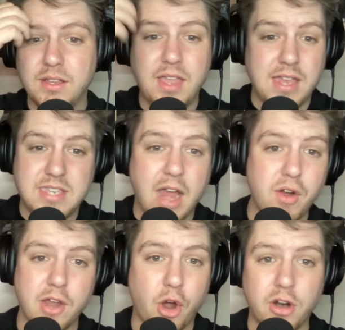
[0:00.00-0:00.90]
Yeah,
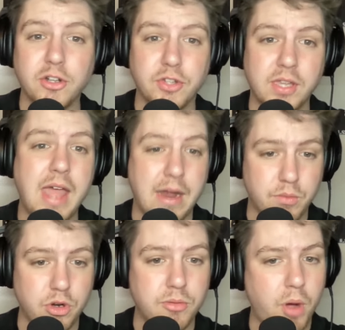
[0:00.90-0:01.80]
Terrion Arnold in that
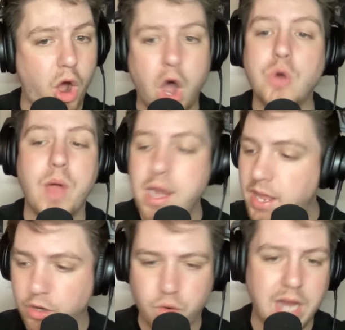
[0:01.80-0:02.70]
room already
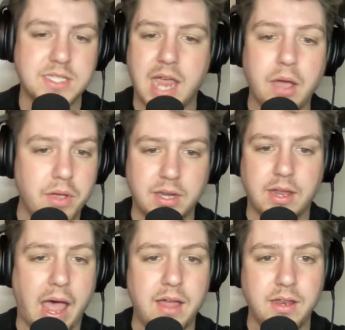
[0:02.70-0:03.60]
a great talent
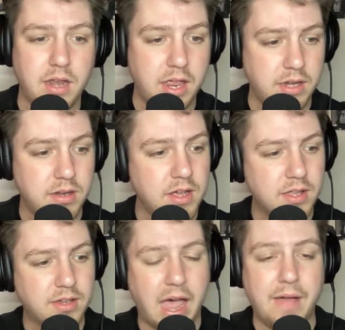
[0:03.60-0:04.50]
and, and
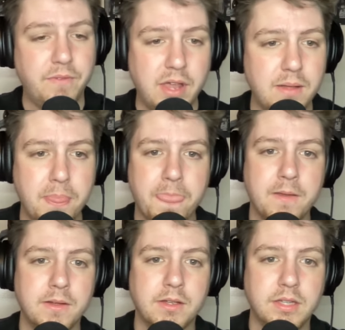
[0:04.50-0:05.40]
confident
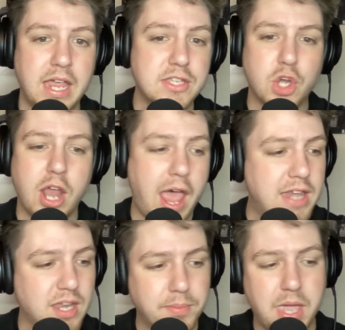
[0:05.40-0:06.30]
he's going to
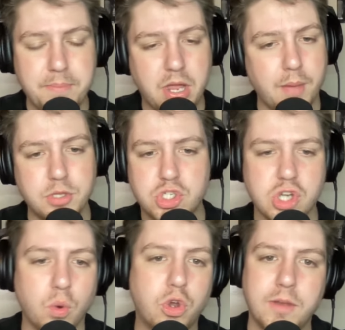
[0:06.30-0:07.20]
end up get, becoming
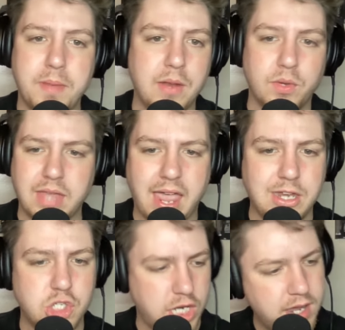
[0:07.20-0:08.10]
so good being with
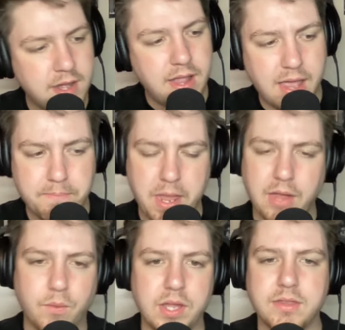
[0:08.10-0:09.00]
AG and
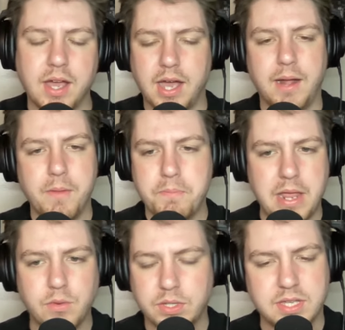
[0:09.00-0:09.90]
being with uh
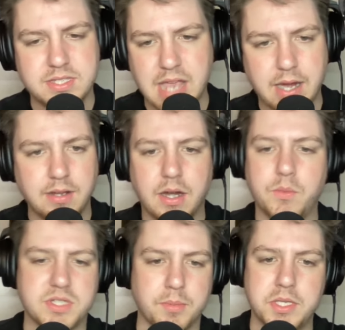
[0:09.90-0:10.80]
being with this secondary
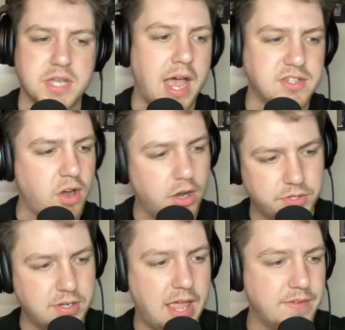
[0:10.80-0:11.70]
with some of these guys,
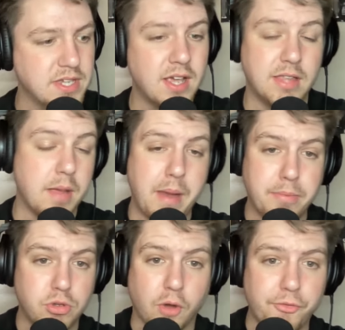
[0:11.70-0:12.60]
Carlton Davis. They
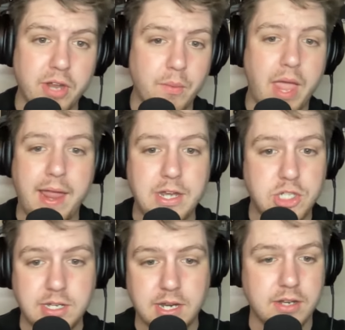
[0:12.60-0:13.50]
remember, don't forget what
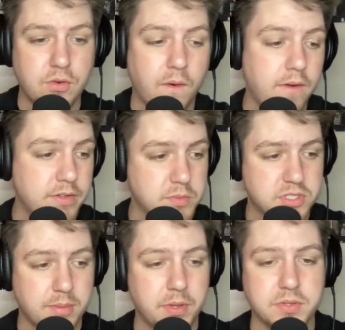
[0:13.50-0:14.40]
AG did in New Orleans with
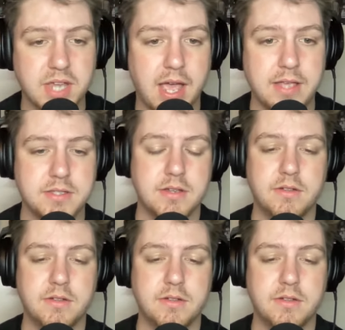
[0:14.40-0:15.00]
some of those guys.